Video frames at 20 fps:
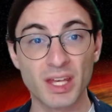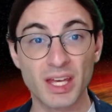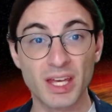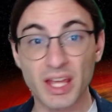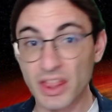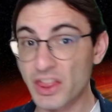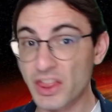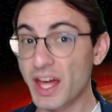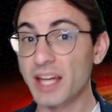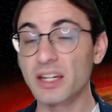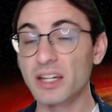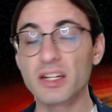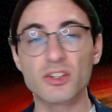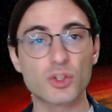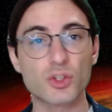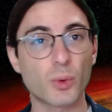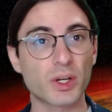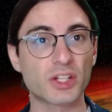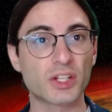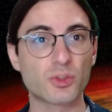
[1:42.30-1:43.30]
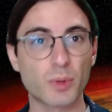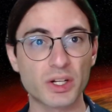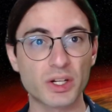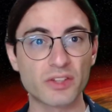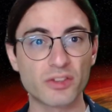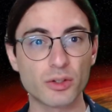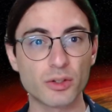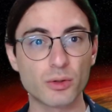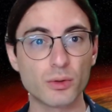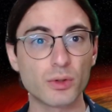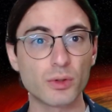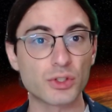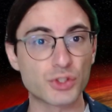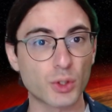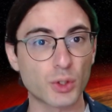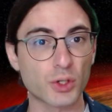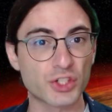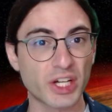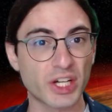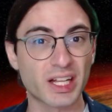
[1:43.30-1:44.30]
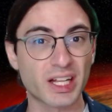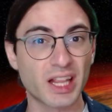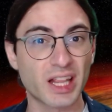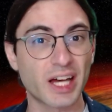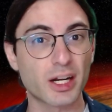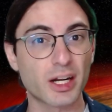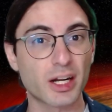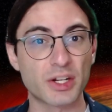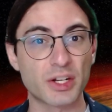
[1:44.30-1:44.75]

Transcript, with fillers: Then, in 2022, Giorgi Klainerman